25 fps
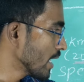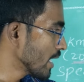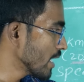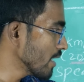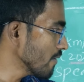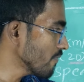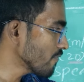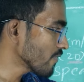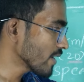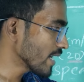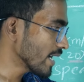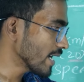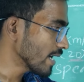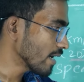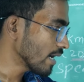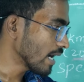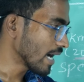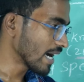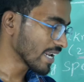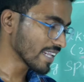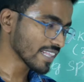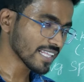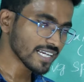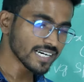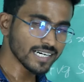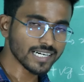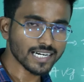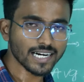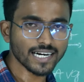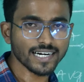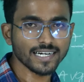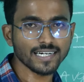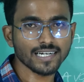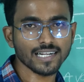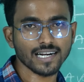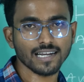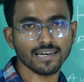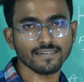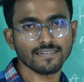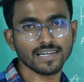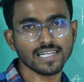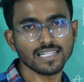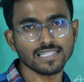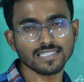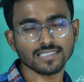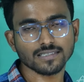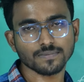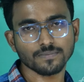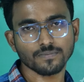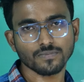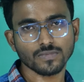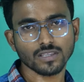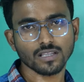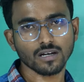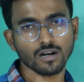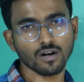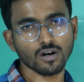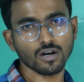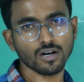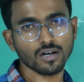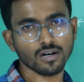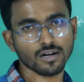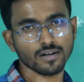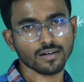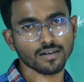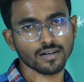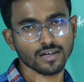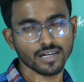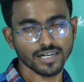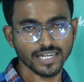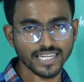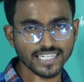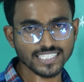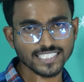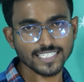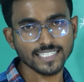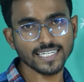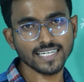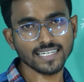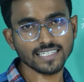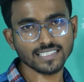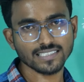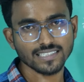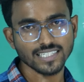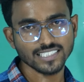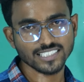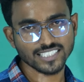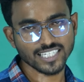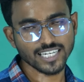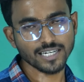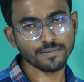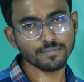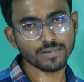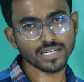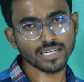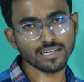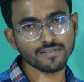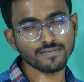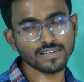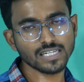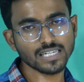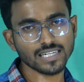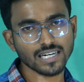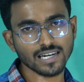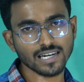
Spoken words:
if another train travels or next day the same train will